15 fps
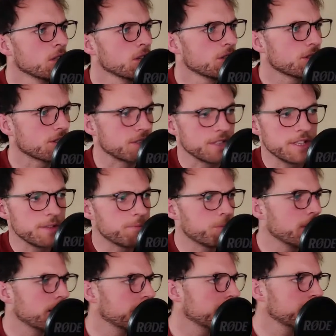Sleep
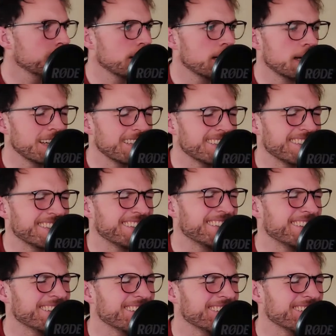well, my
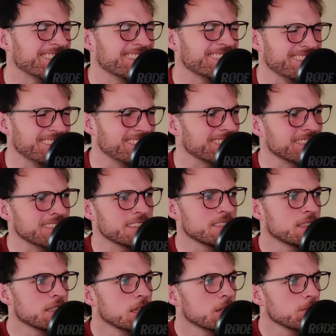darling.
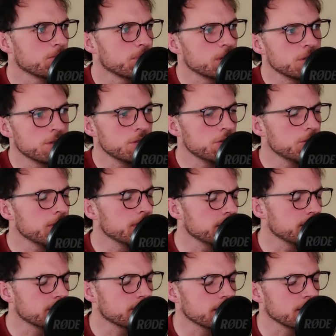Blue
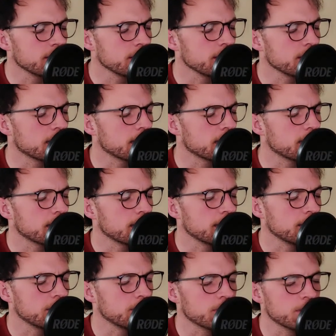is the
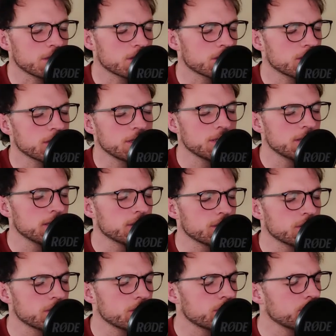eye, watches
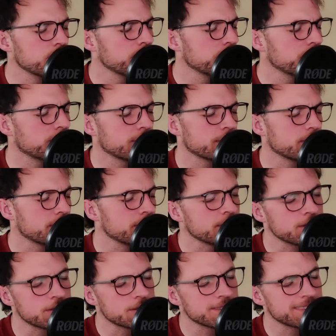over the
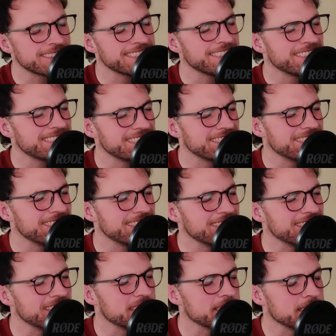
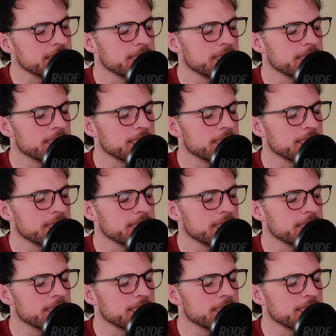sea.